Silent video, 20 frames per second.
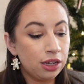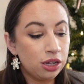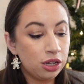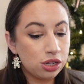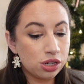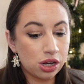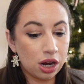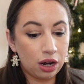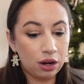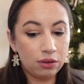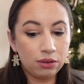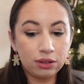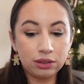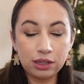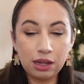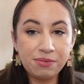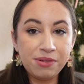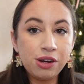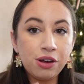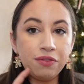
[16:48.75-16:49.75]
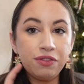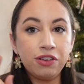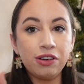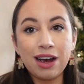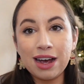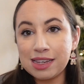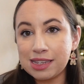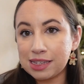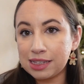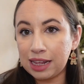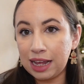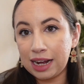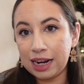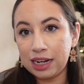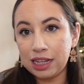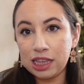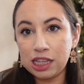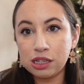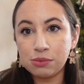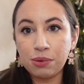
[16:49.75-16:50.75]
So let me know if you guys like
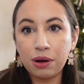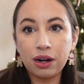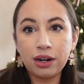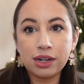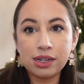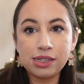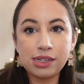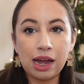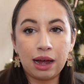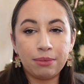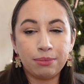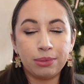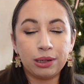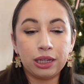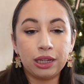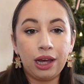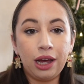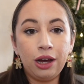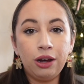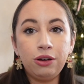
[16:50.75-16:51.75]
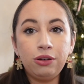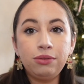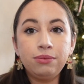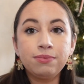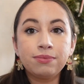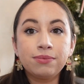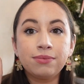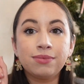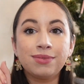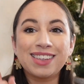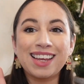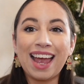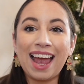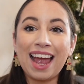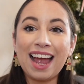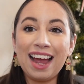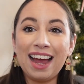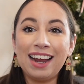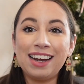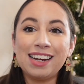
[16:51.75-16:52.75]
any of these products down below.
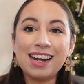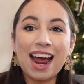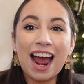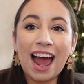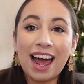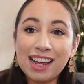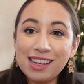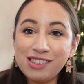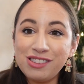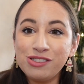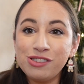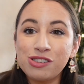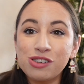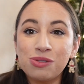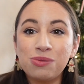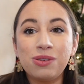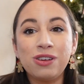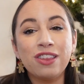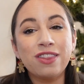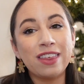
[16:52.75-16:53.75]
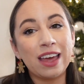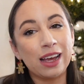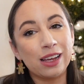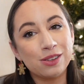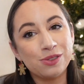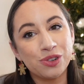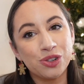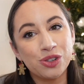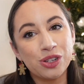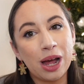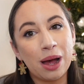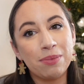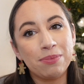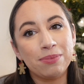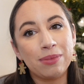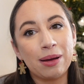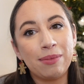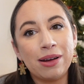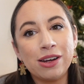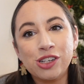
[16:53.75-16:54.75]
And as usual, thanks for stopping
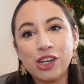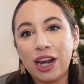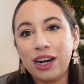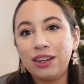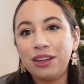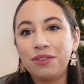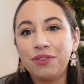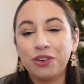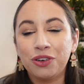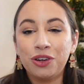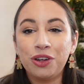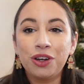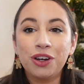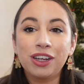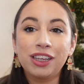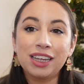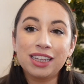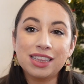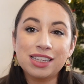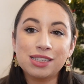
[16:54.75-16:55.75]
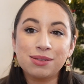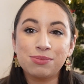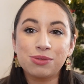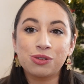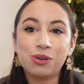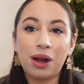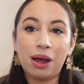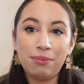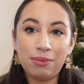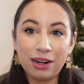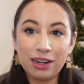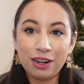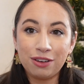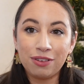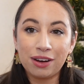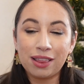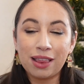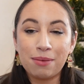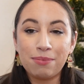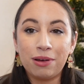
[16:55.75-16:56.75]
by my channel. If you're new here, click the subscribe button and
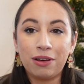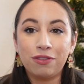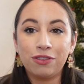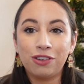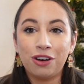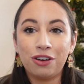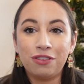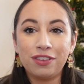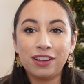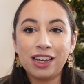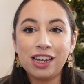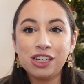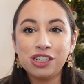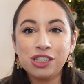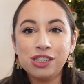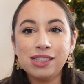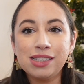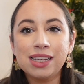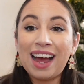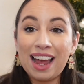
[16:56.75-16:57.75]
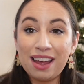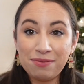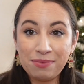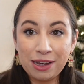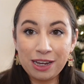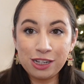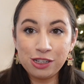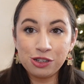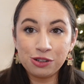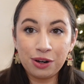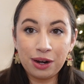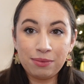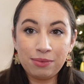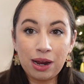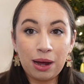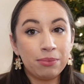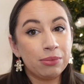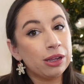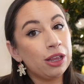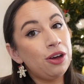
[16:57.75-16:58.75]
ring that bell for notifications. I have my Instagram
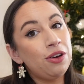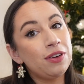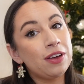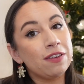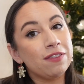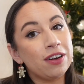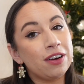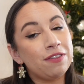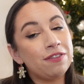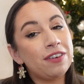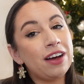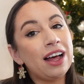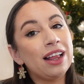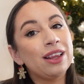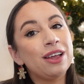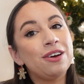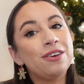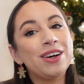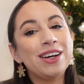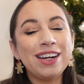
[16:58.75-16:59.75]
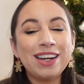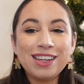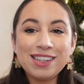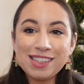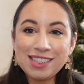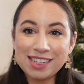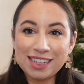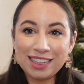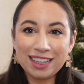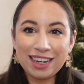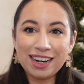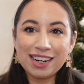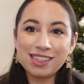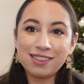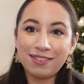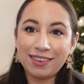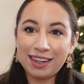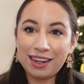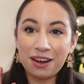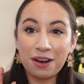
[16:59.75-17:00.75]
down below. Give it a follow, and I'll see you in the next
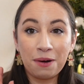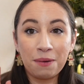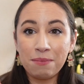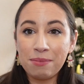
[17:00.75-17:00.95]
video.